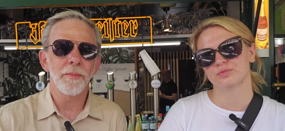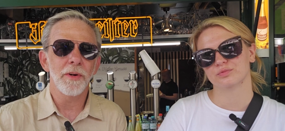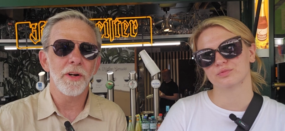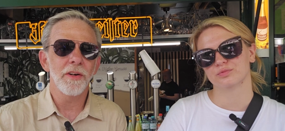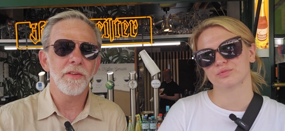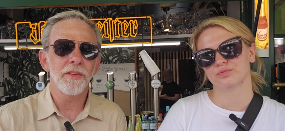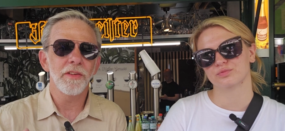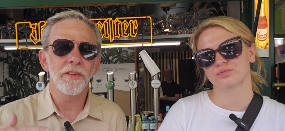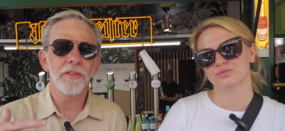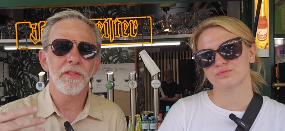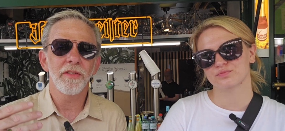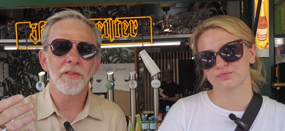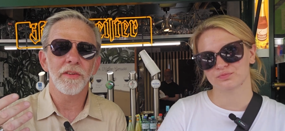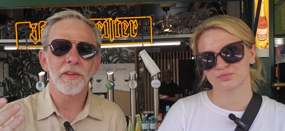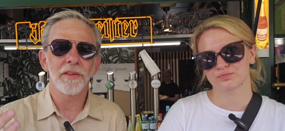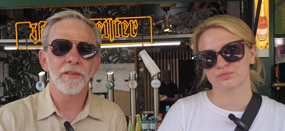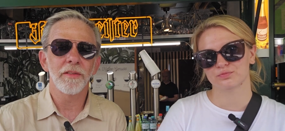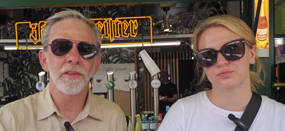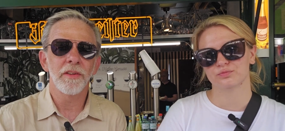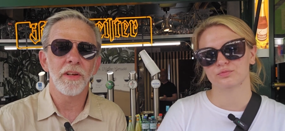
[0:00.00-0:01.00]
Speaker 1: the Margins.
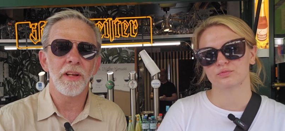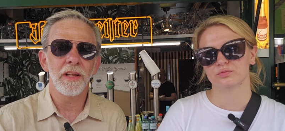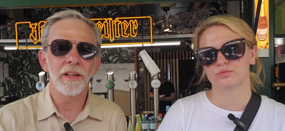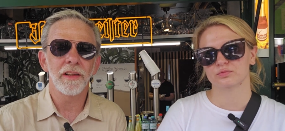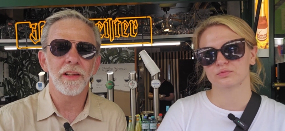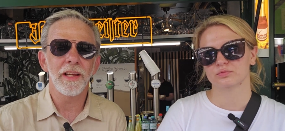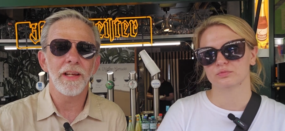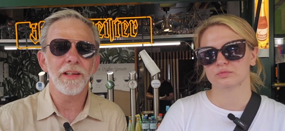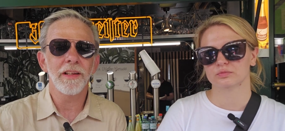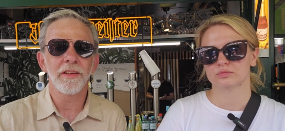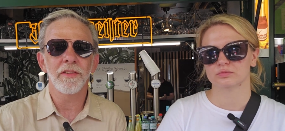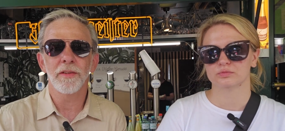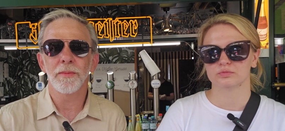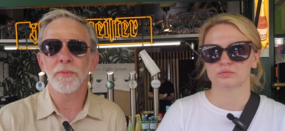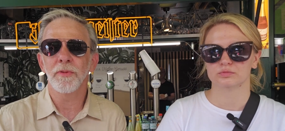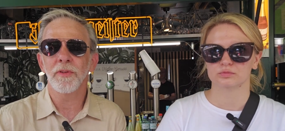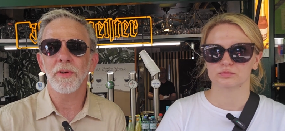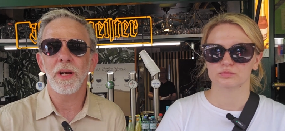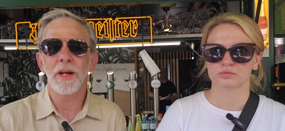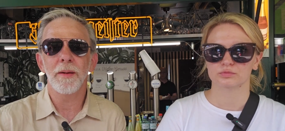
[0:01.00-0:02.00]
Hit like, hit
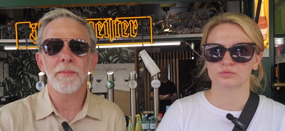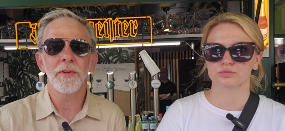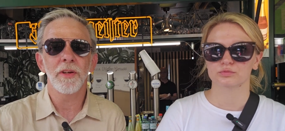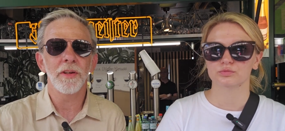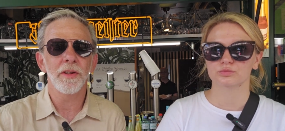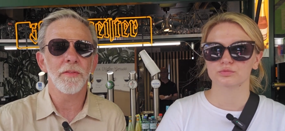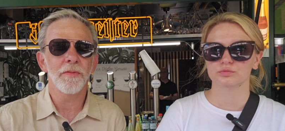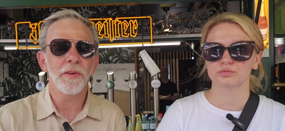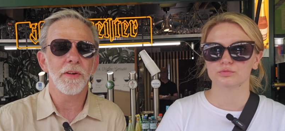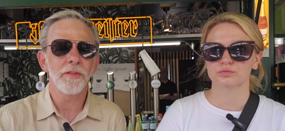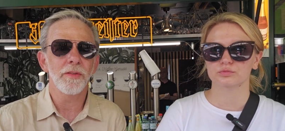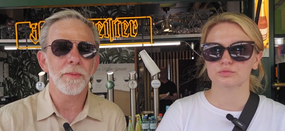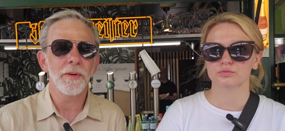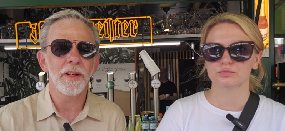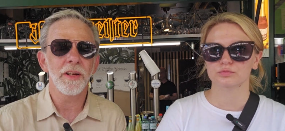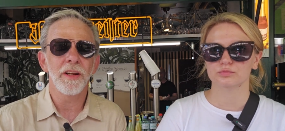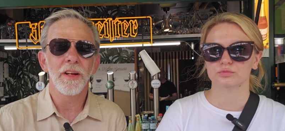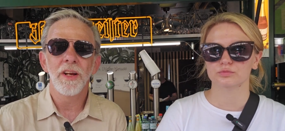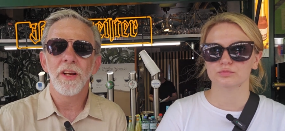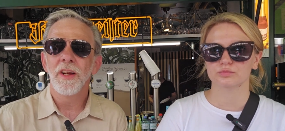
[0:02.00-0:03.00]
subscribe, tell your friends
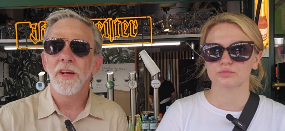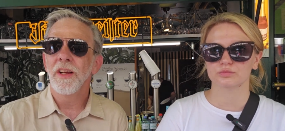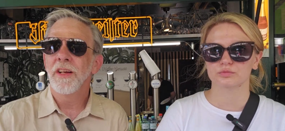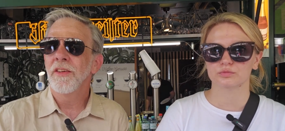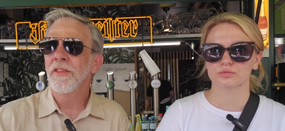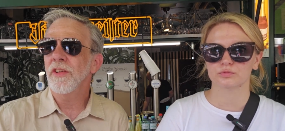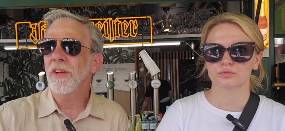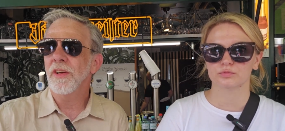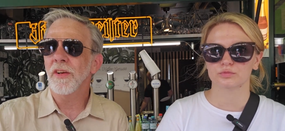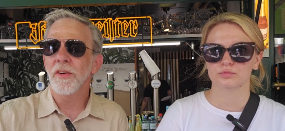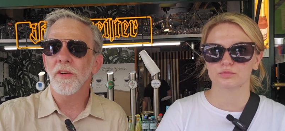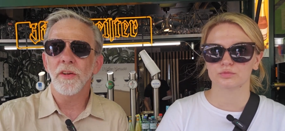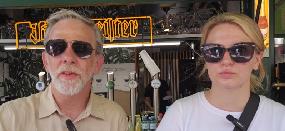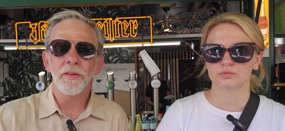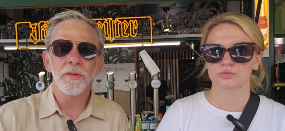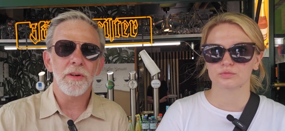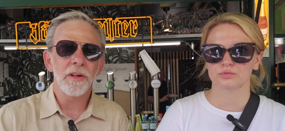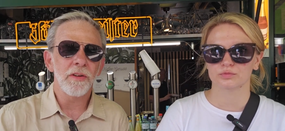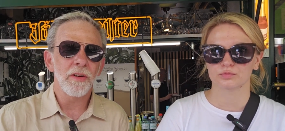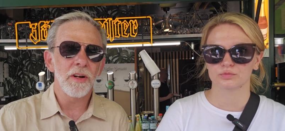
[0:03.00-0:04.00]
about it. Check out all
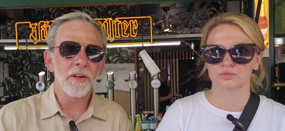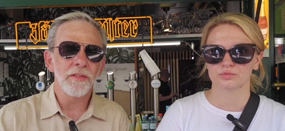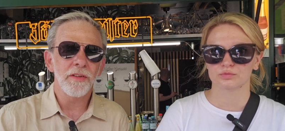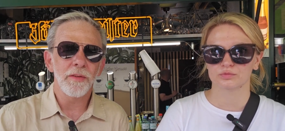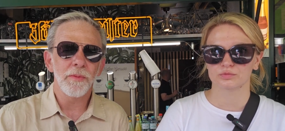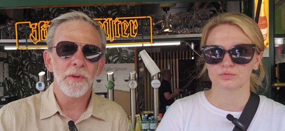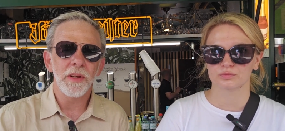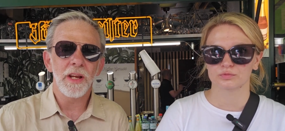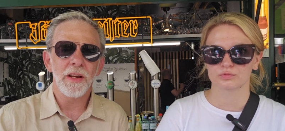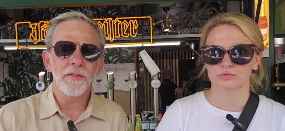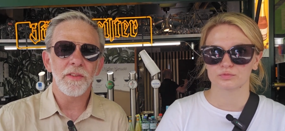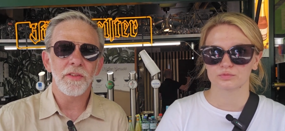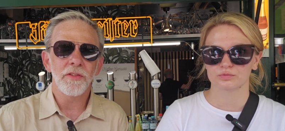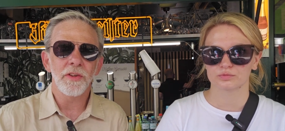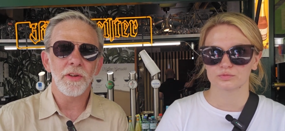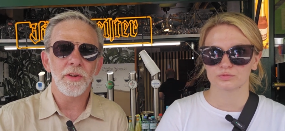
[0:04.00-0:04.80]
the great content we have at